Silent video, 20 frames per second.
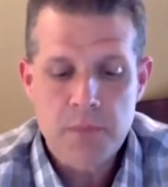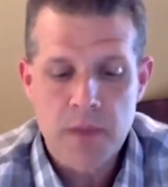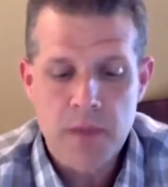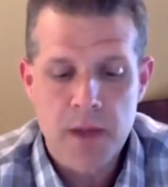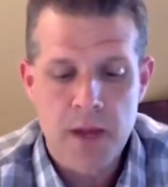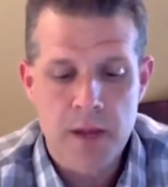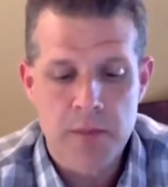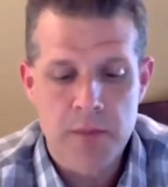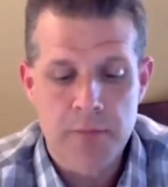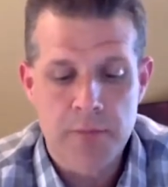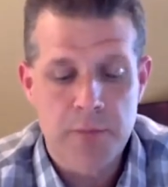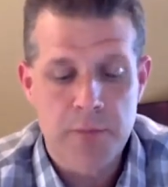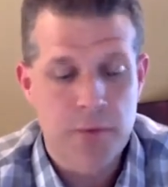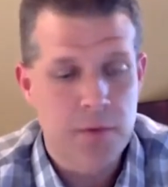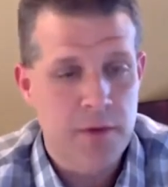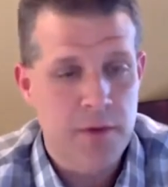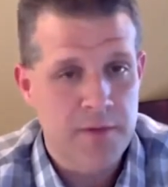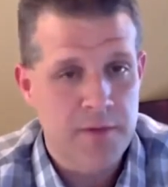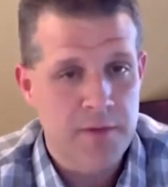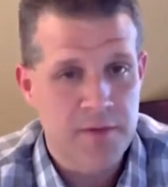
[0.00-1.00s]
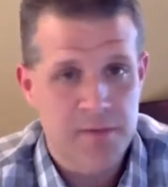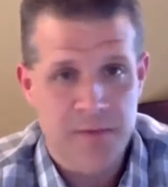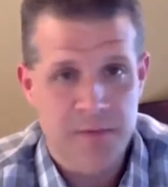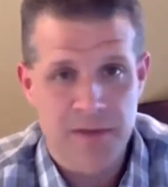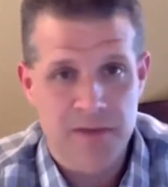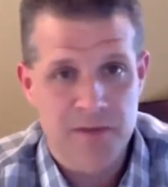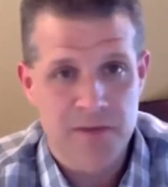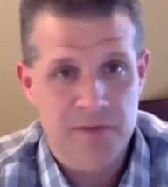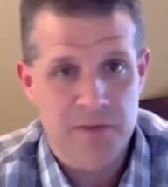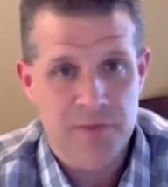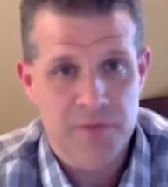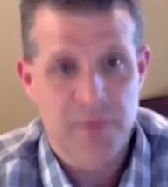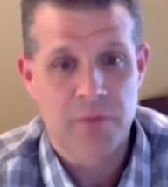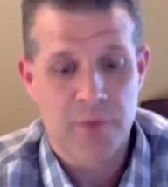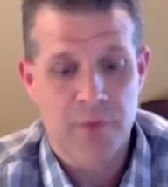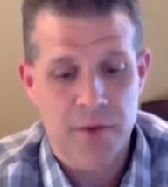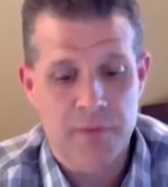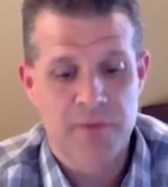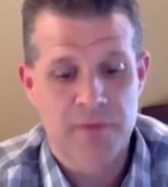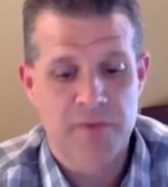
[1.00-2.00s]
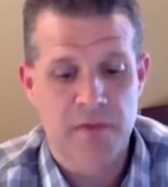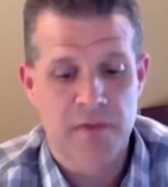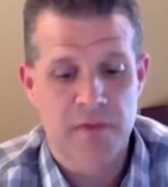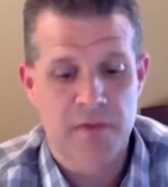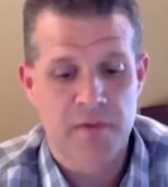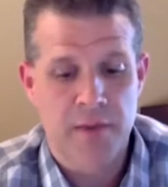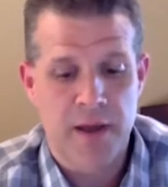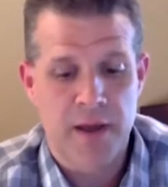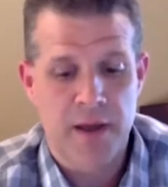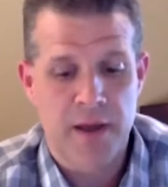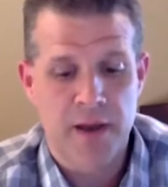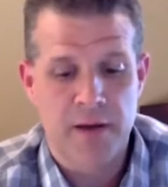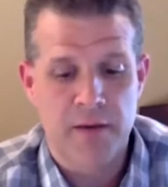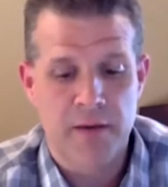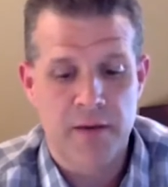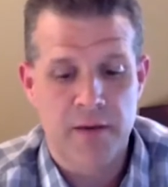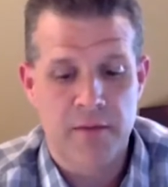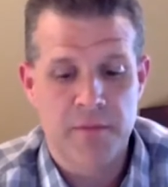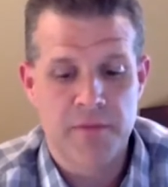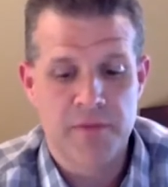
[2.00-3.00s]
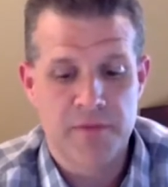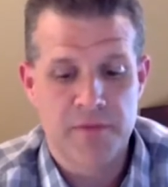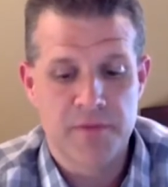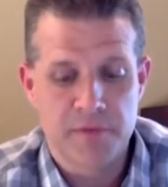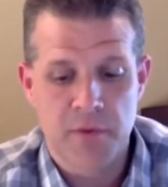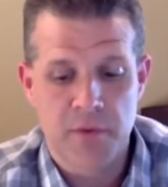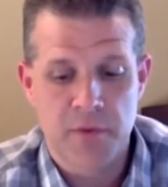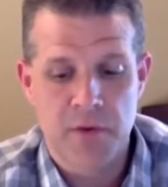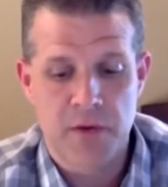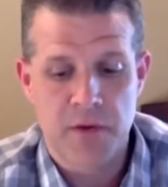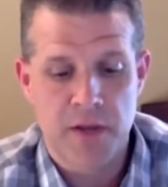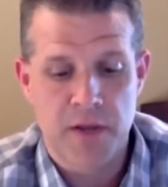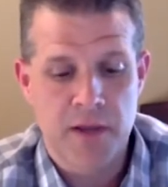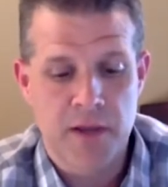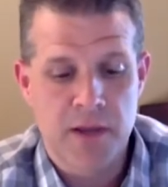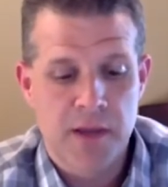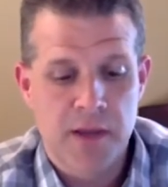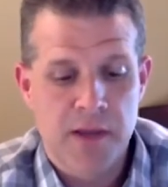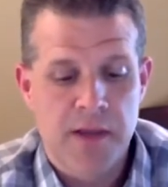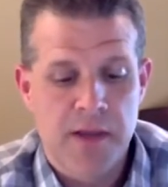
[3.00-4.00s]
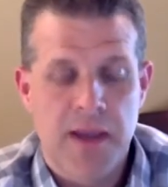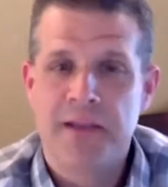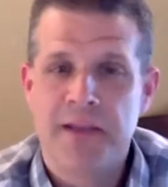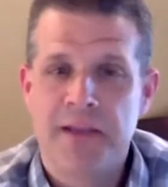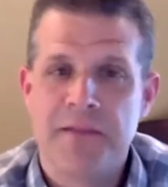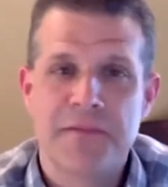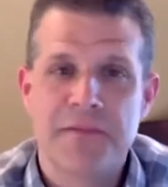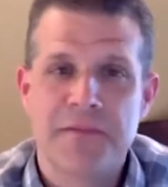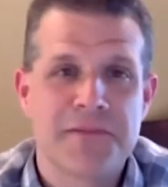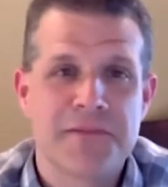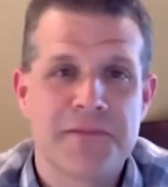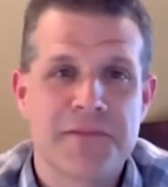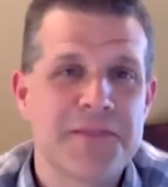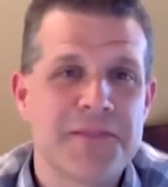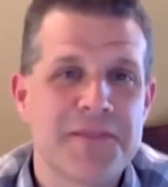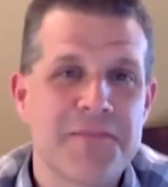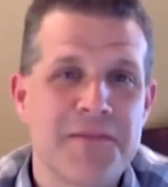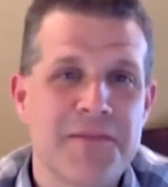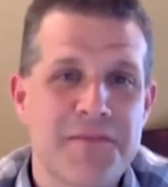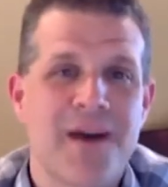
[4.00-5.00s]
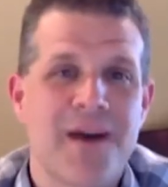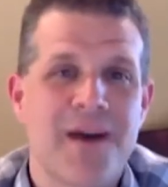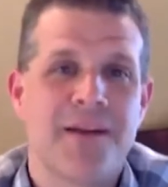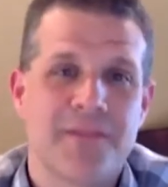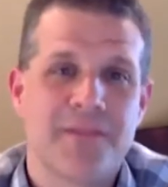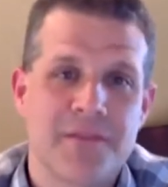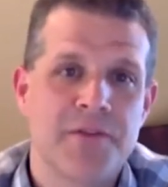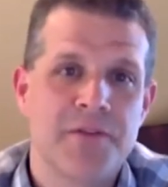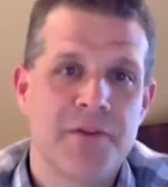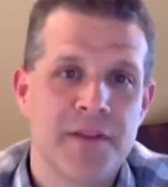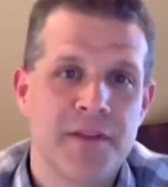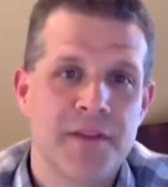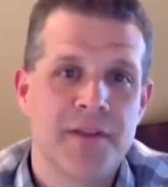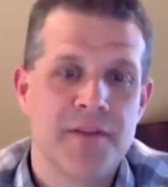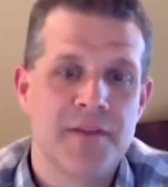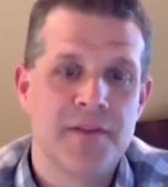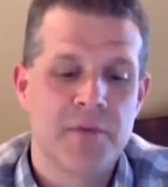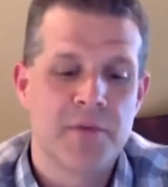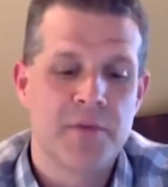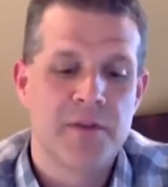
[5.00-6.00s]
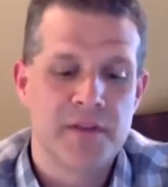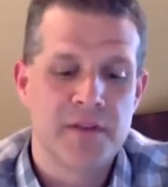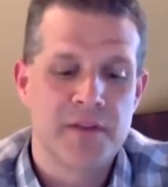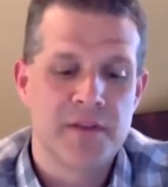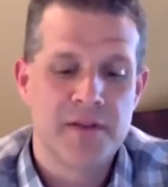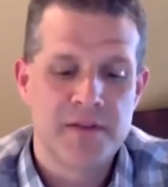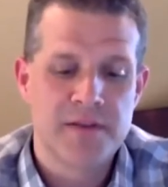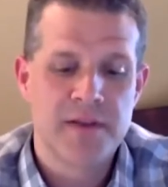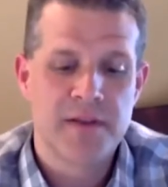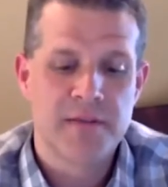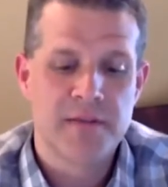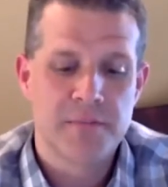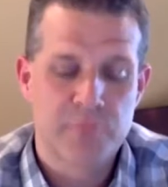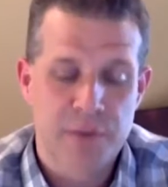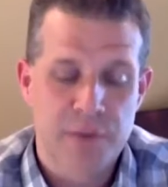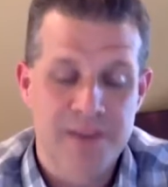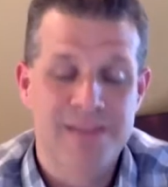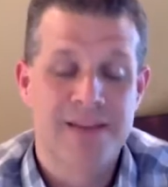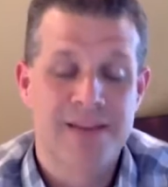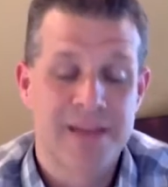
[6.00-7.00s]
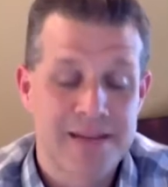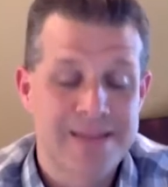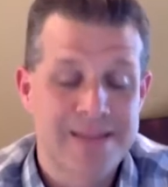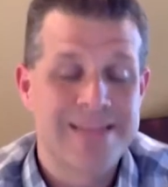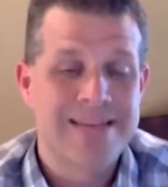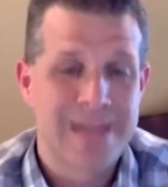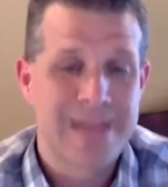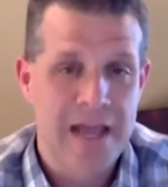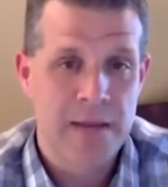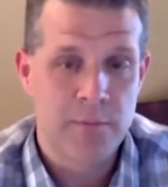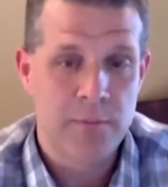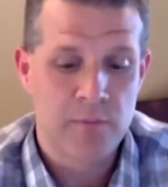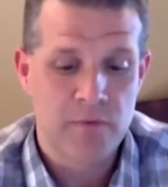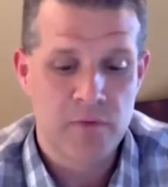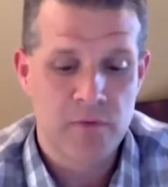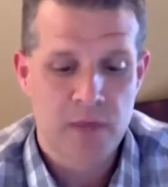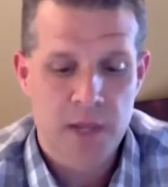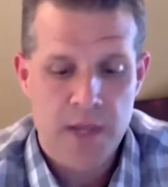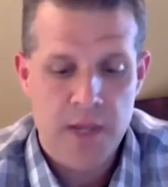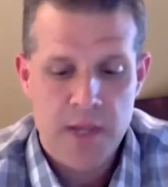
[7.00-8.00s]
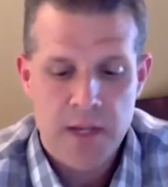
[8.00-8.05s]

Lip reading: The program has been extremely well received by our business community, and it's something positive during these unprecedented times.